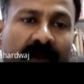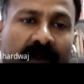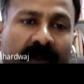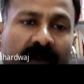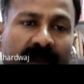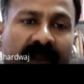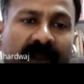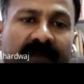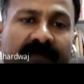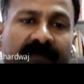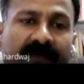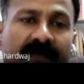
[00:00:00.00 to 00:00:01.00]
If
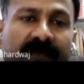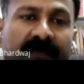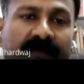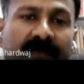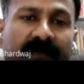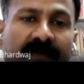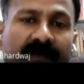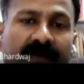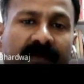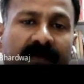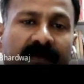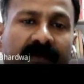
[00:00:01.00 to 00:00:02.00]

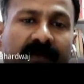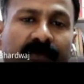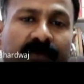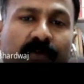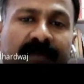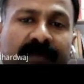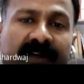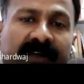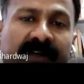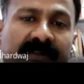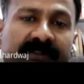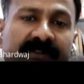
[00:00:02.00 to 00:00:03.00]
two
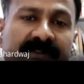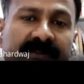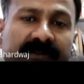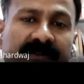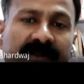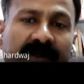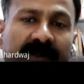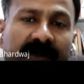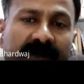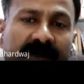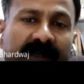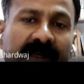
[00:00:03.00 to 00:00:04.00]
mirrors
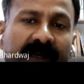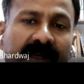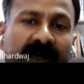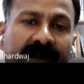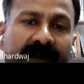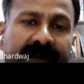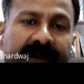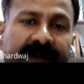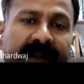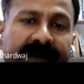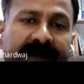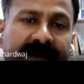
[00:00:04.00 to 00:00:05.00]
are at
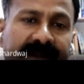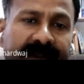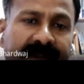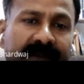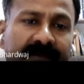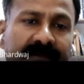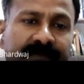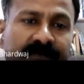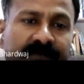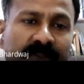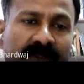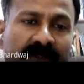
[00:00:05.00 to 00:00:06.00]
90 degree,
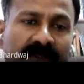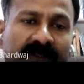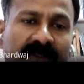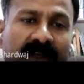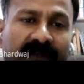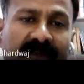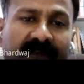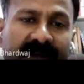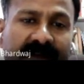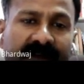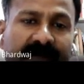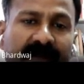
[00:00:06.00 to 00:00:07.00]
the
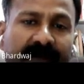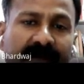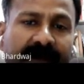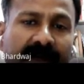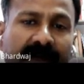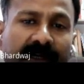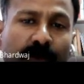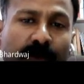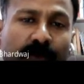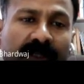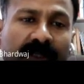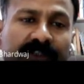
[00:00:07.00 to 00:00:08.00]
reflected beam returns to
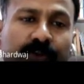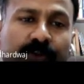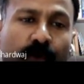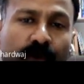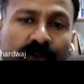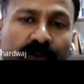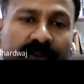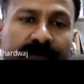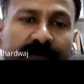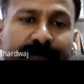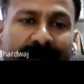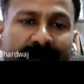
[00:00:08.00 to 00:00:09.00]
the source
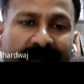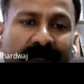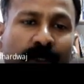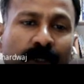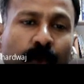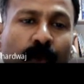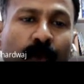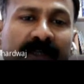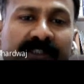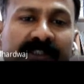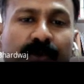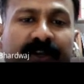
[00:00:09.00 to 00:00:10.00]
parallel to its
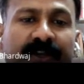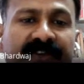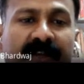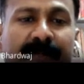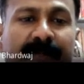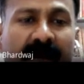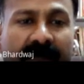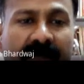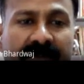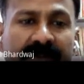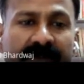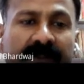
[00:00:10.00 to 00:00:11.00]
original path,
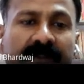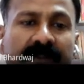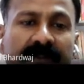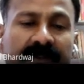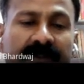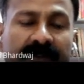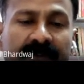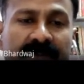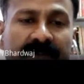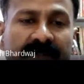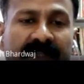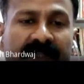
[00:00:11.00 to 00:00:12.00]

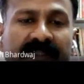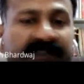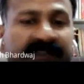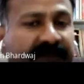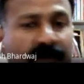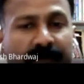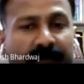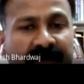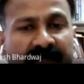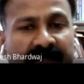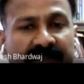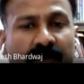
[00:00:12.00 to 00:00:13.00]
then this phenomena
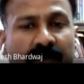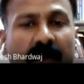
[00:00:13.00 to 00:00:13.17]
is called